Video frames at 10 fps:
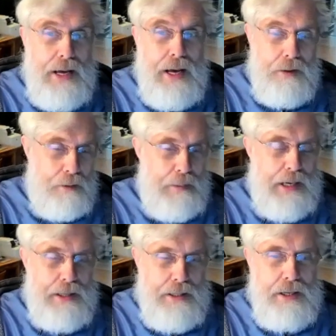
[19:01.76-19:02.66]
out that
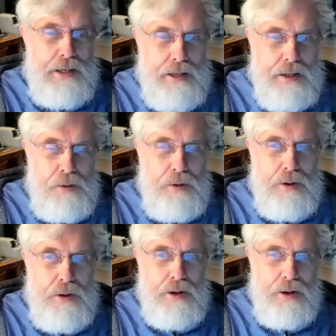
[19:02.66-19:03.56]
back then, it,
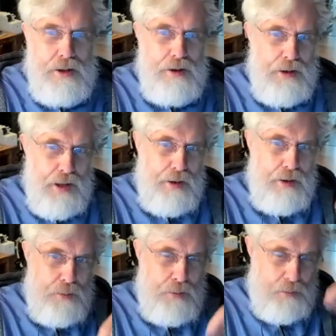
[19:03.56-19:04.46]
uh, it not
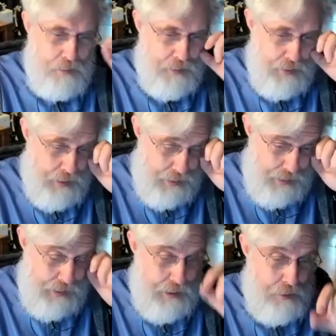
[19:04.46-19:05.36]
only uh,
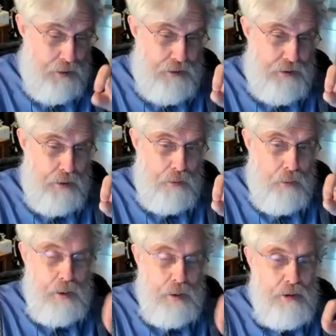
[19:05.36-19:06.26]
it was
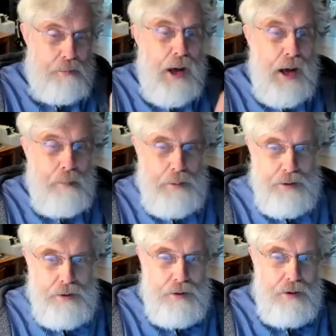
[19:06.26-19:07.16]
one of the most
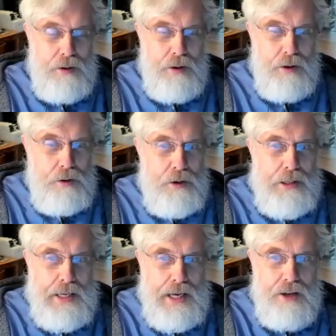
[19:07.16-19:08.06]
popular
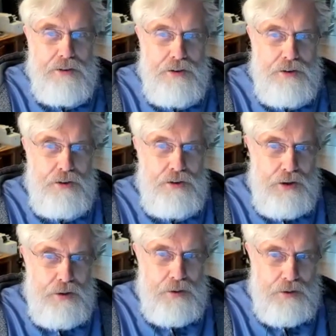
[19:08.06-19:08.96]
nucleic acids to
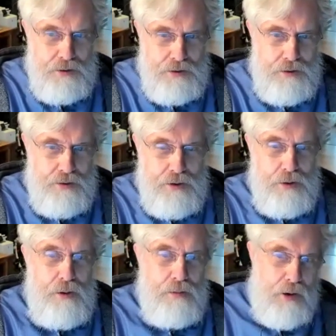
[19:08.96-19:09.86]
sequence.
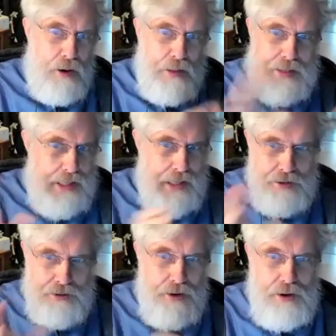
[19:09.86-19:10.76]
So of all the
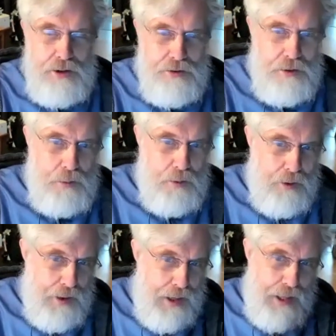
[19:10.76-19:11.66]
DNAs and RNAs in the
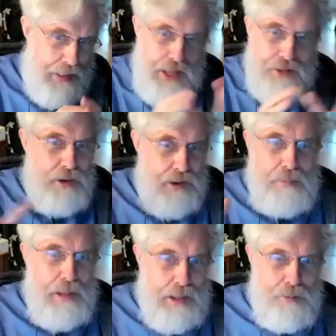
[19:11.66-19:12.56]
world, that's what
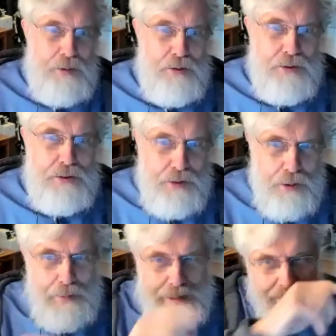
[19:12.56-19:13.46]
everybody was
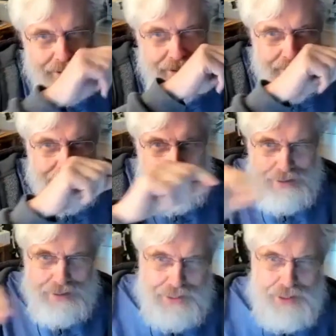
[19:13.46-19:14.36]
determining
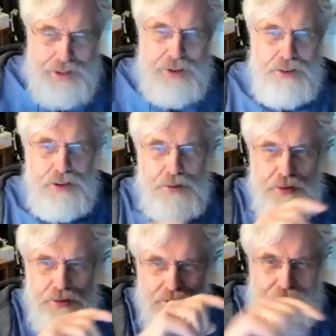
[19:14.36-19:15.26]
the linear
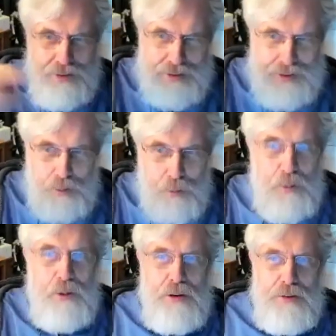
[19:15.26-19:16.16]
sequence, the, the
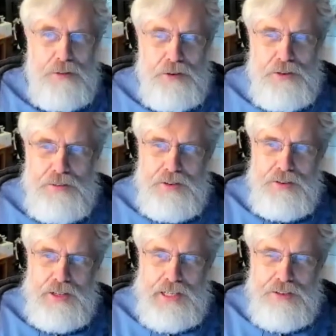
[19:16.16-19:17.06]
order of those
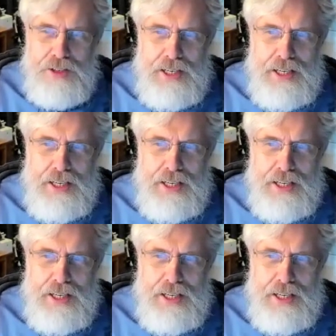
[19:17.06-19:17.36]
76.